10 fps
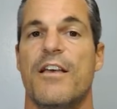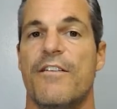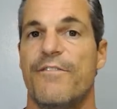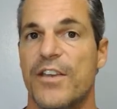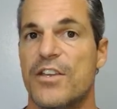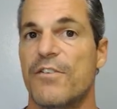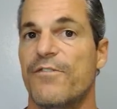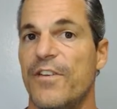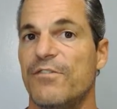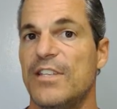figure
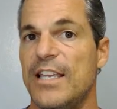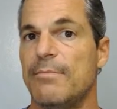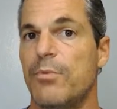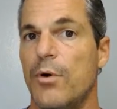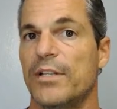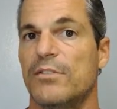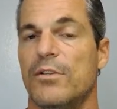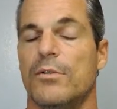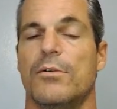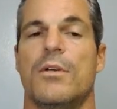fifteen point
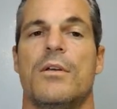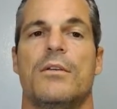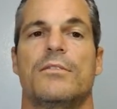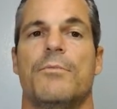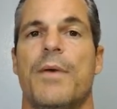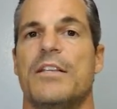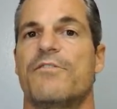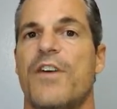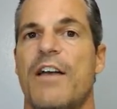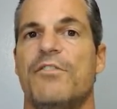two. So page
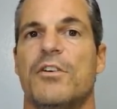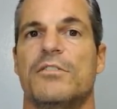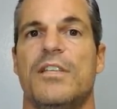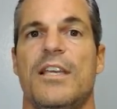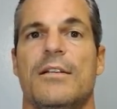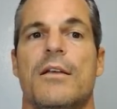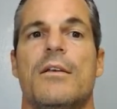five thirteen.